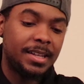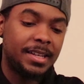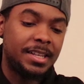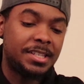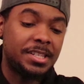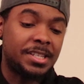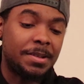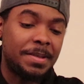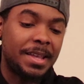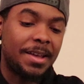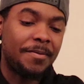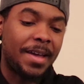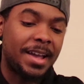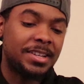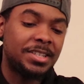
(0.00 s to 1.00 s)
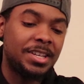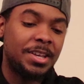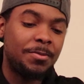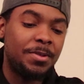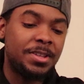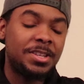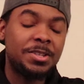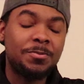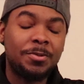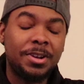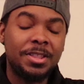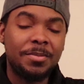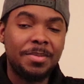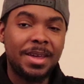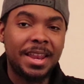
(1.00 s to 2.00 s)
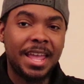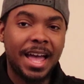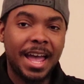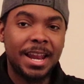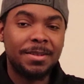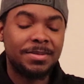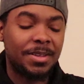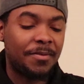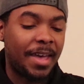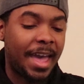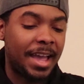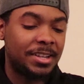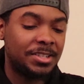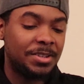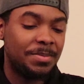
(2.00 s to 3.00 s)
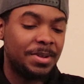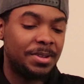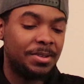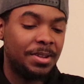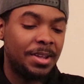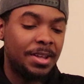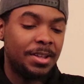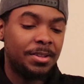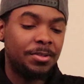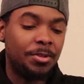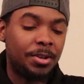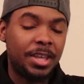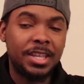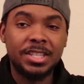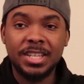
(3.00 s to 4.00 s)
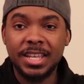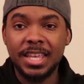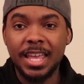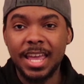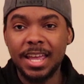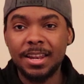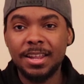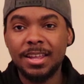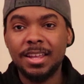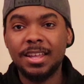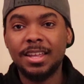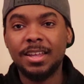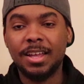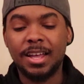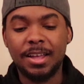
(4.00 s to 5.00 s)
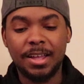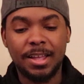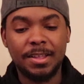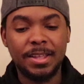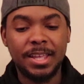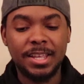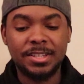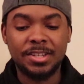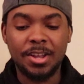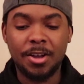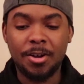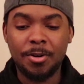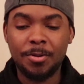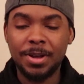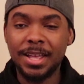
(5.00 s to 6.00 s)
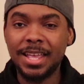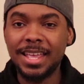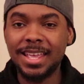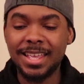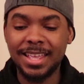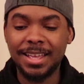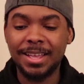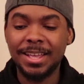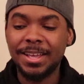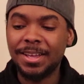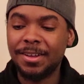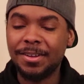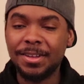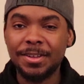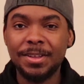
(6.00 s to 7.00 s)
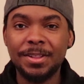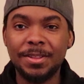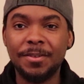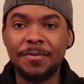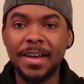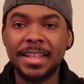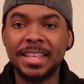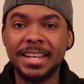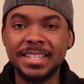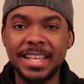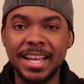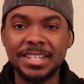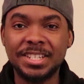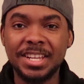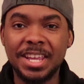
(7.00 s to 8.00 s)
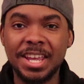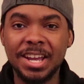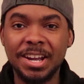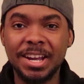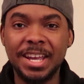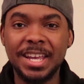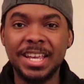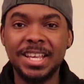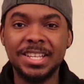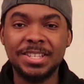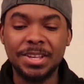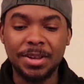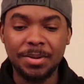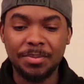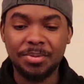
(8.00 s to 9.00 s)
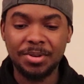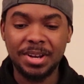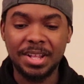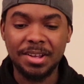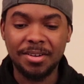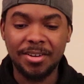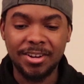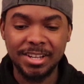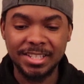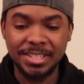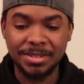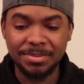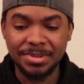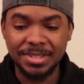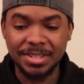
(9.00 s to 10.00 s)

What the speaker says: This is something this is one of the many items I've actually been looking to get. So the fact that it's actually here is pretty awesome.